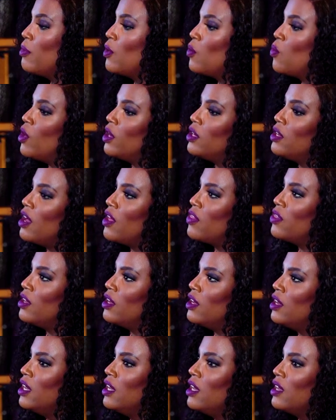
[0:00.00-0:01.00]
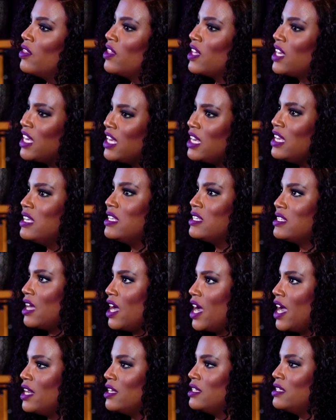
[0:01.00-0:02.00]
But what are the key
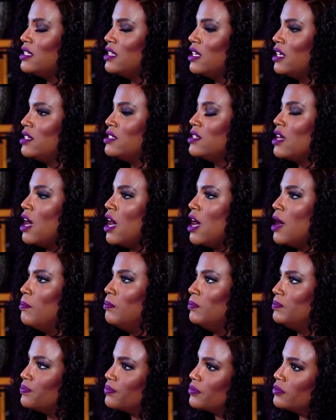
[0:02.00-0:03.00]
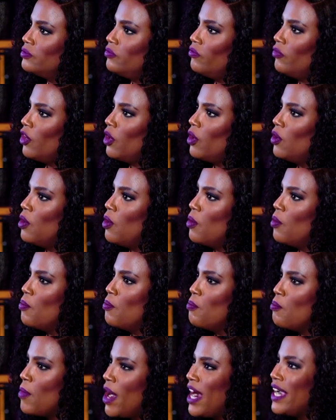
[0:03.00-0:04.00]
signs that
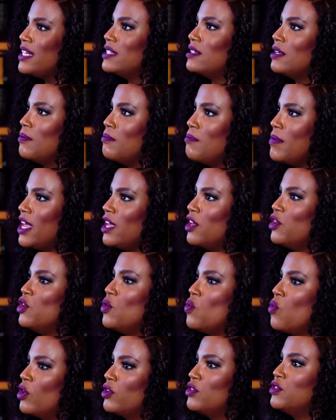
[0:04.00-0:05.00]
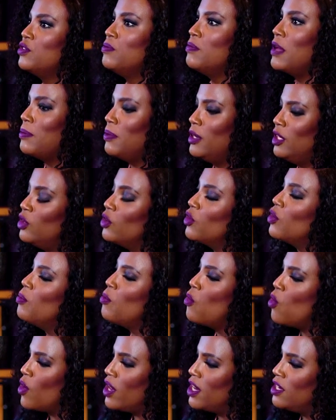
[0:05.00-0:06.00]
might make you want to maybe look
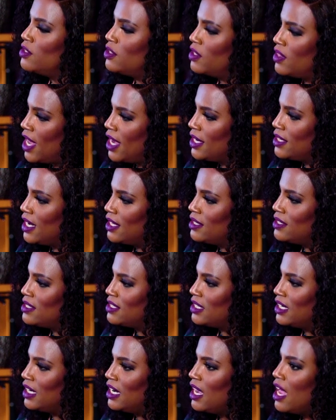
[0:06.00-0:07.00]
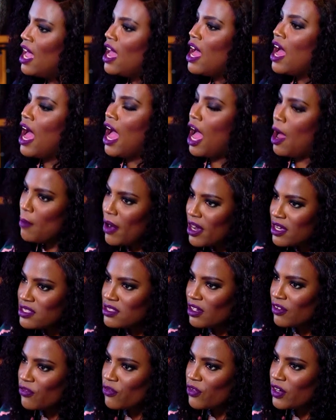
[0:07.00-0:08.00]
more into that and see, am I
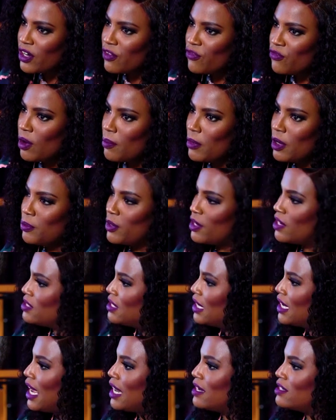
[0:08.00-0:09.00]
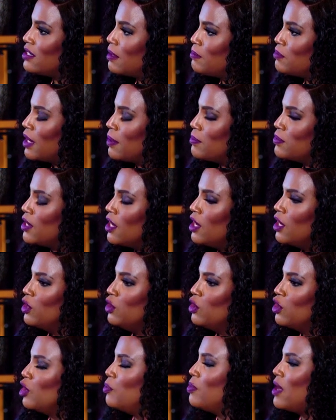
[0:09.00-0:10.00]
suffering from it? Because again, sometimes
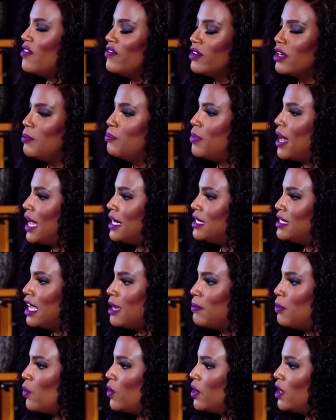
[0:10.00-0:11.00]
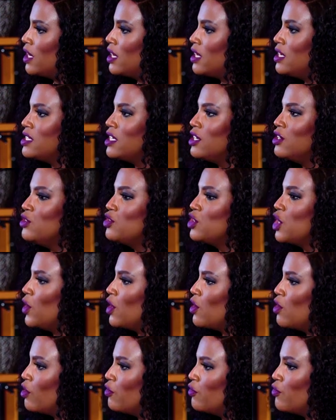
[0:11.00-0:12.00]
you could be having a bad day, but when it continues
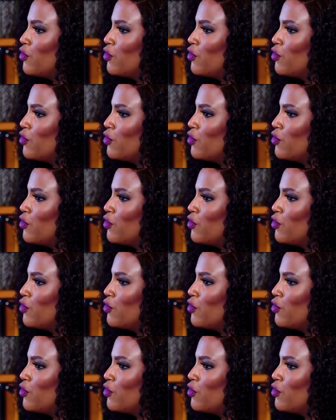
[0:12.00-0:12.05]
going on